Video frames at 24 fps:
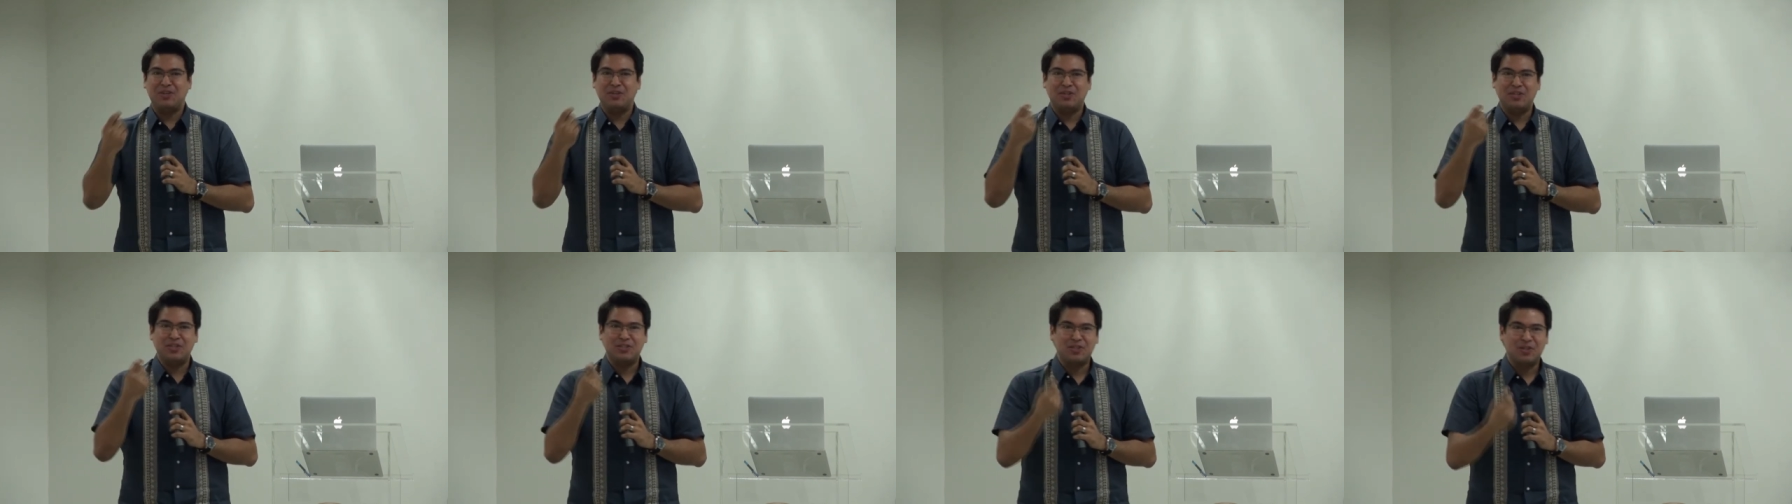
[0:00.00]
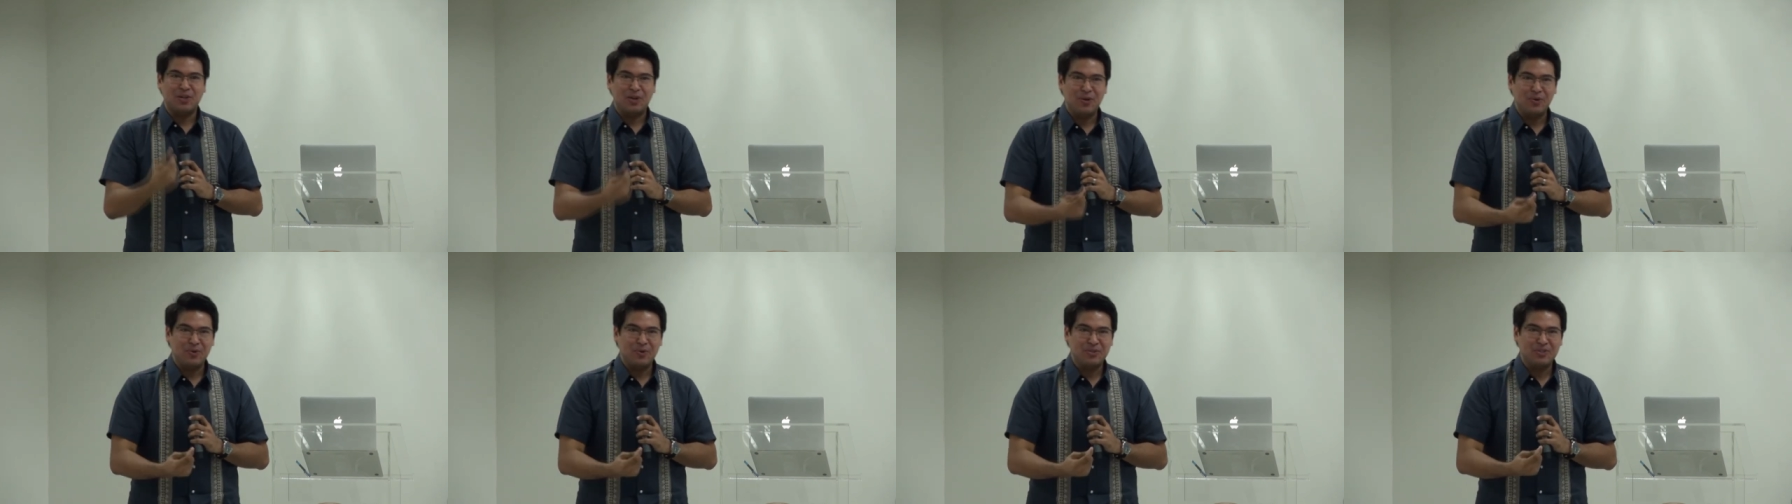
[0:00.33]
Do you
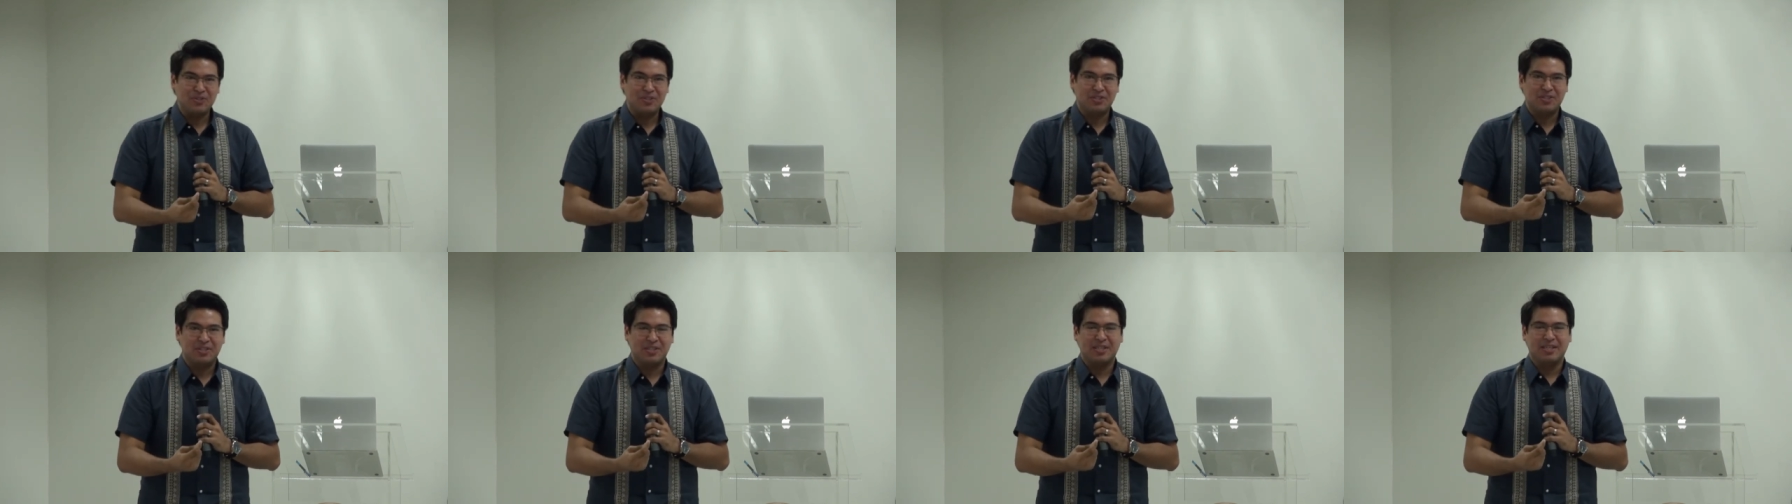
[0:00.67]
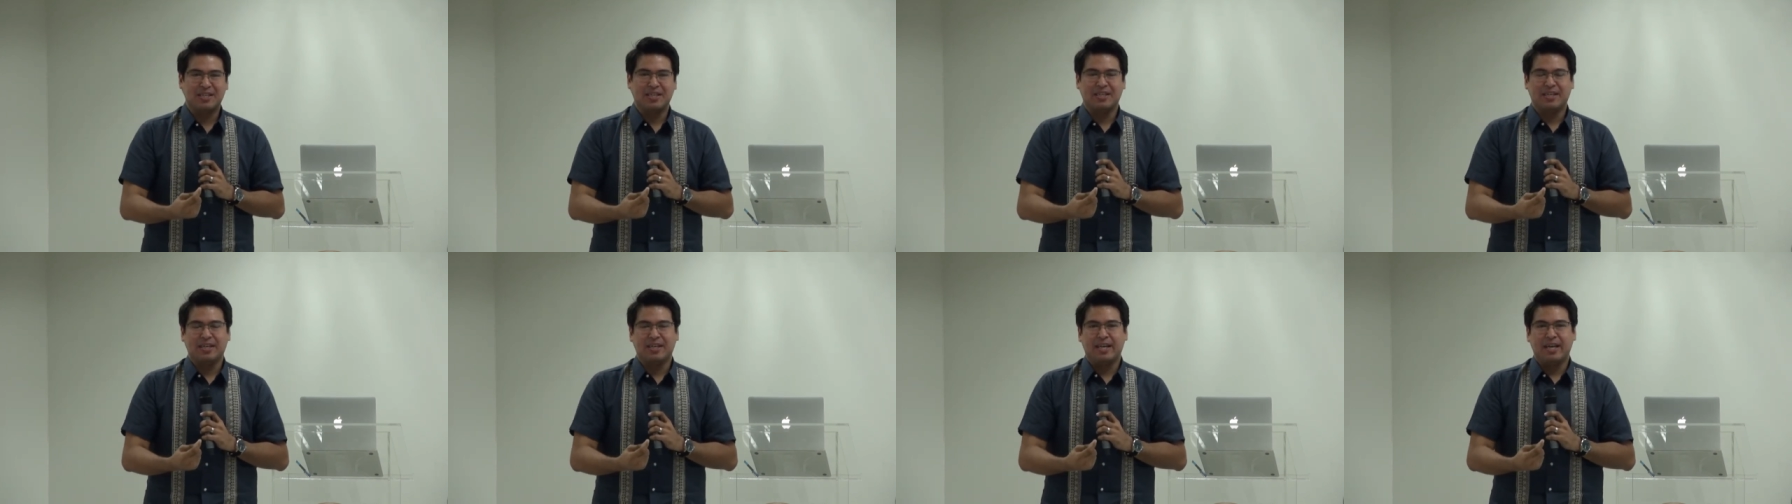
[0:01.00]
disclose?
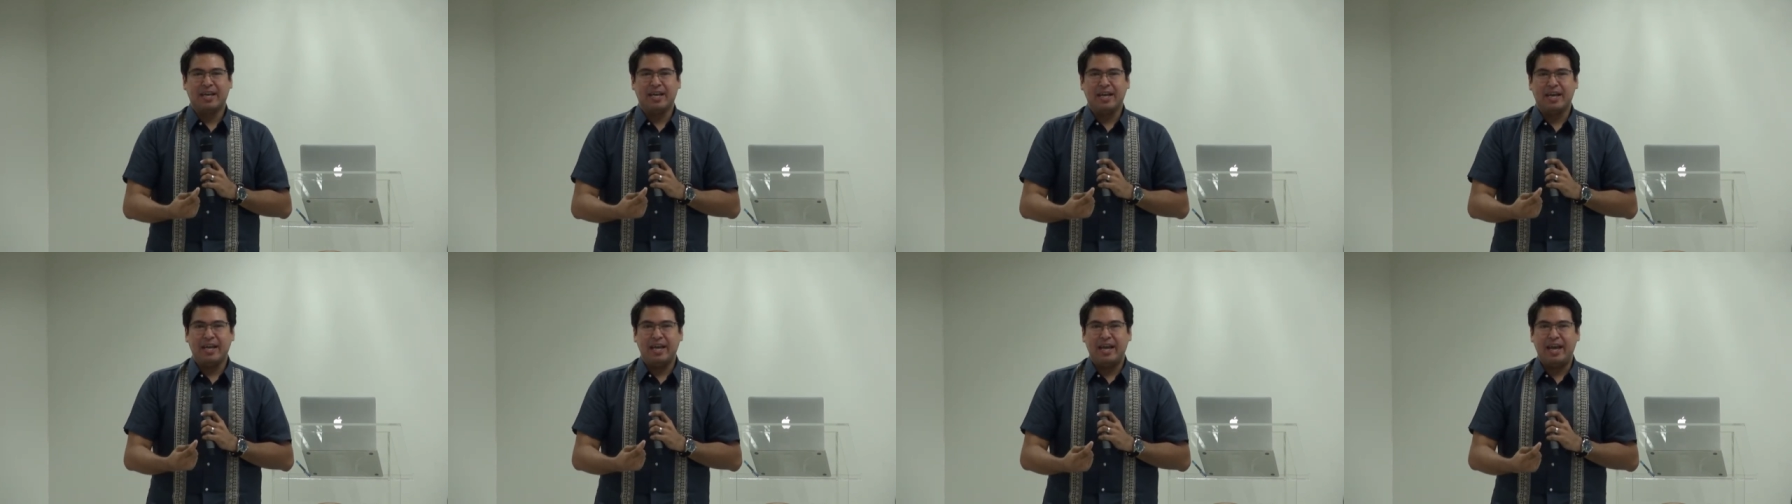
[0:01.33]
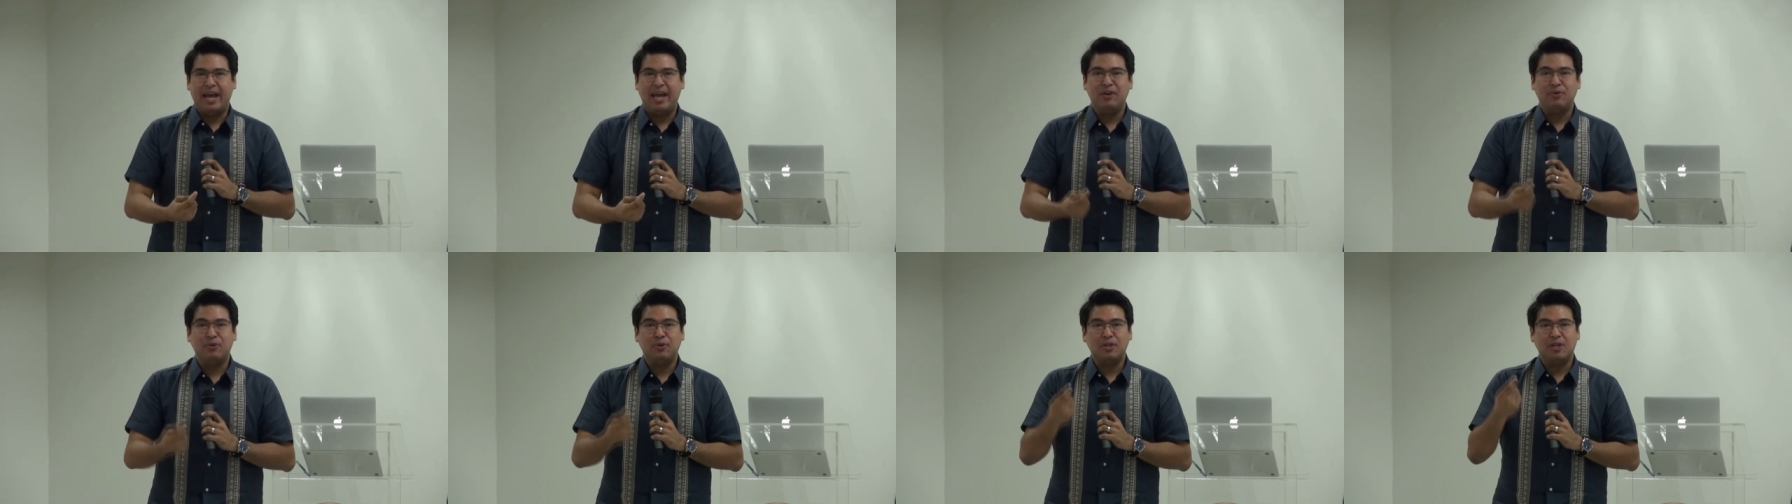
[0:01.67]

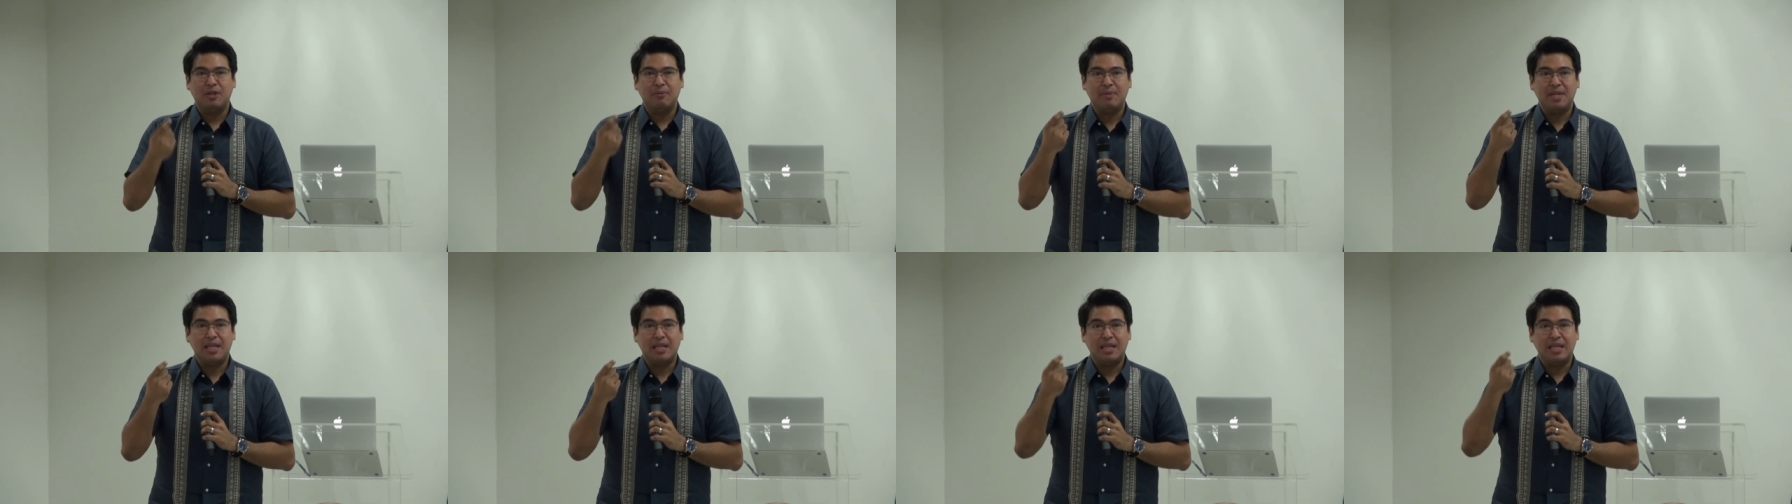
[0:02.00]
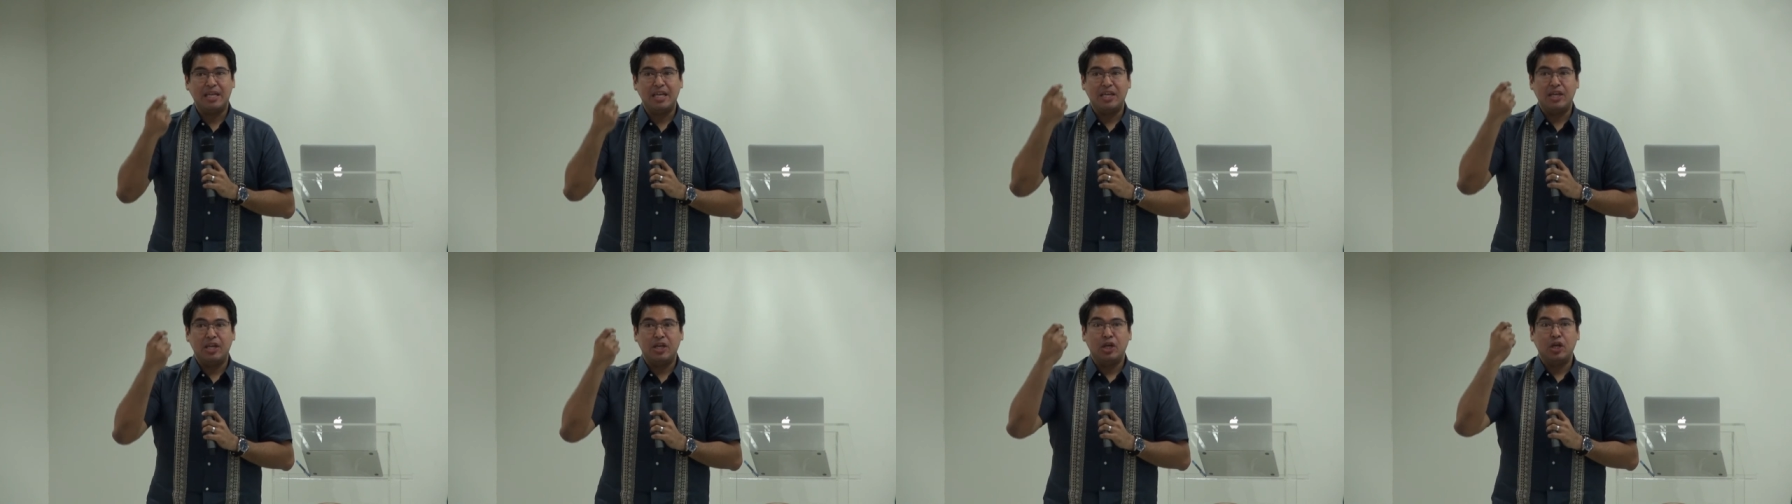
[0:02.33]
And
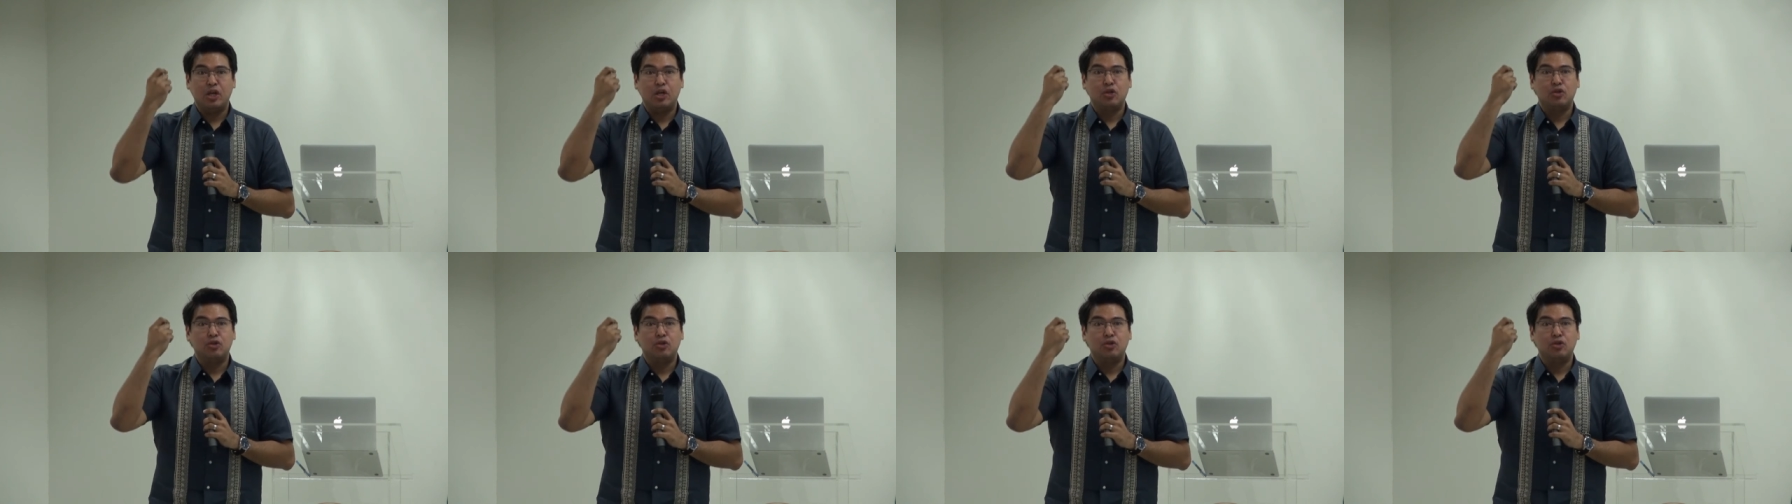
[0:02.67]
ultimately,